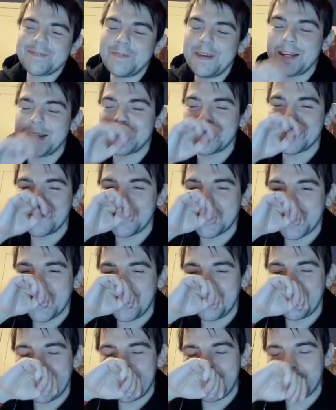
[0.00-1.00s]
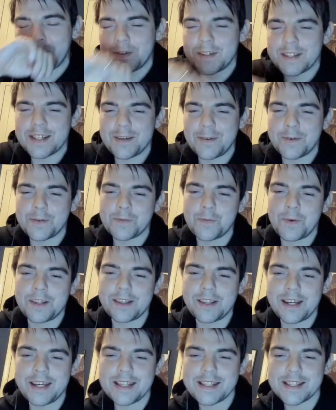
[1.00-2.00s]
Make sure to become a member for as little as
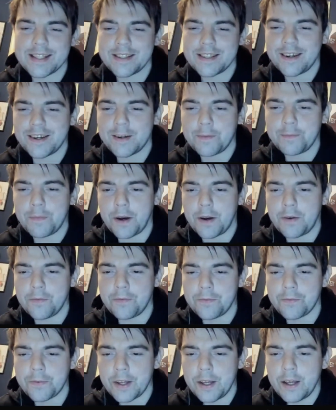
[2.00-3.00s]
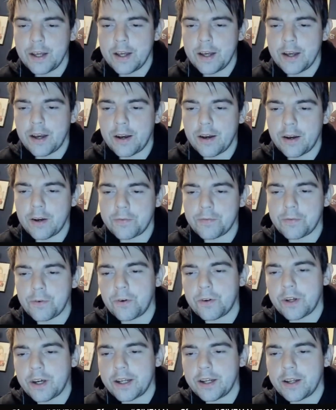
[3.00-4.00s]
$1.99 a month.
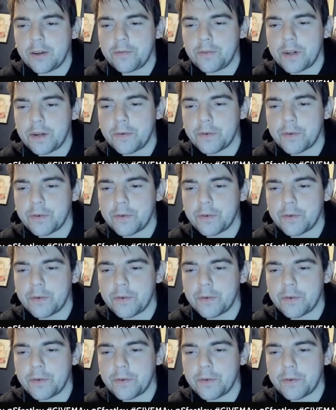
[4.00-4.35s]
$4.99 for